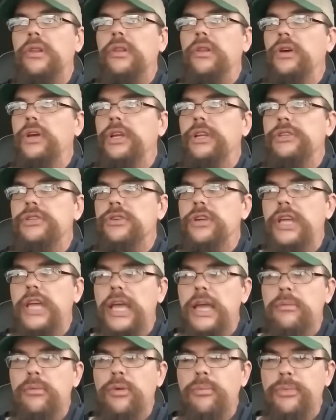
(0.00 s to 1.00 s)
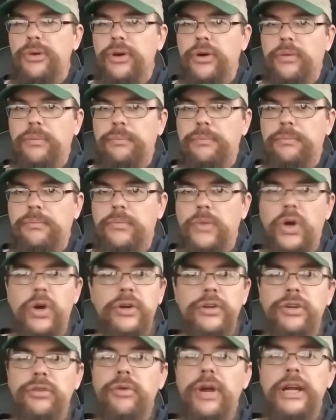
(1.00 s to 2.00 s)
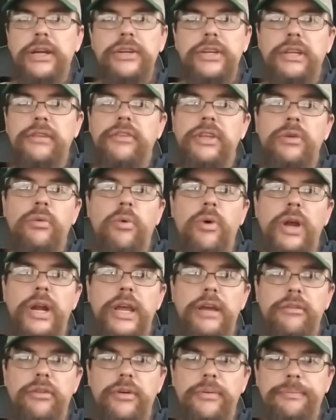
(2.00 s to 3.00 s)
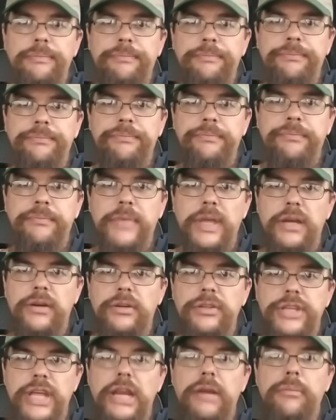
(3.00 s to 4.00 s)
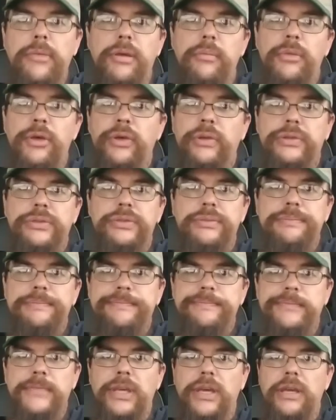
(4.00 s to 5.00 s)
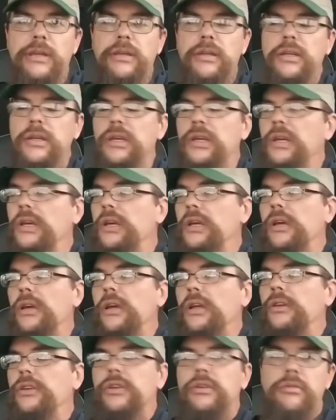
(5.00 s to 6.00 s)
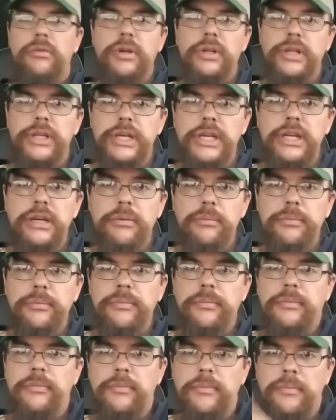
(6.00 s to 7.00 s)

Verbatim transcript: look at your cable bill or direct tv whatever entertainment bills okay do you really need them